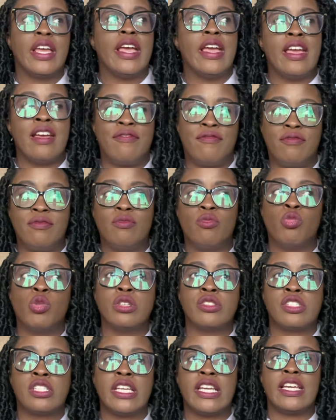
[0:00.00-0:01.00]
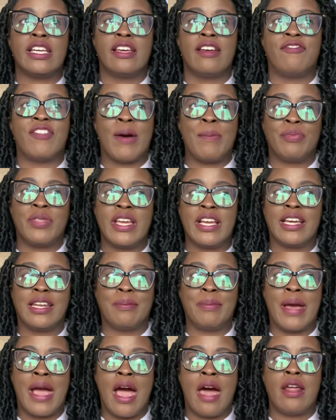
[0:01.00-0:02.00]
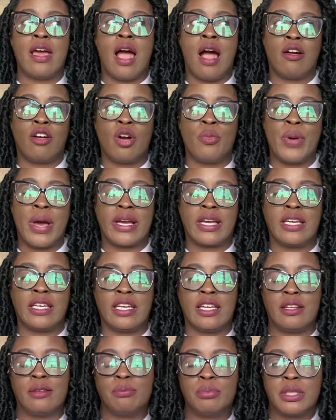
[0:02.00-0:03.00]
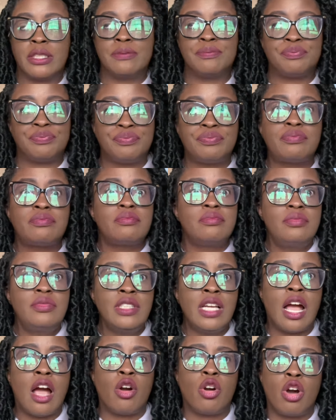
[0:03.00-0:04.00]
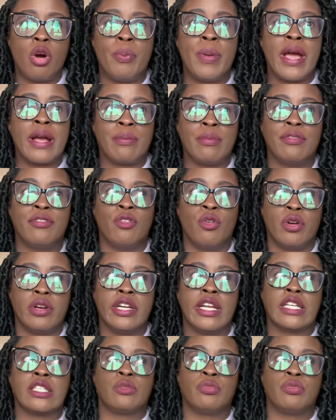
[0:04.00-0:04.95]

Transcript: If we'll see. If I'm thinking about it, I'll go back and get them, but I'll go back before next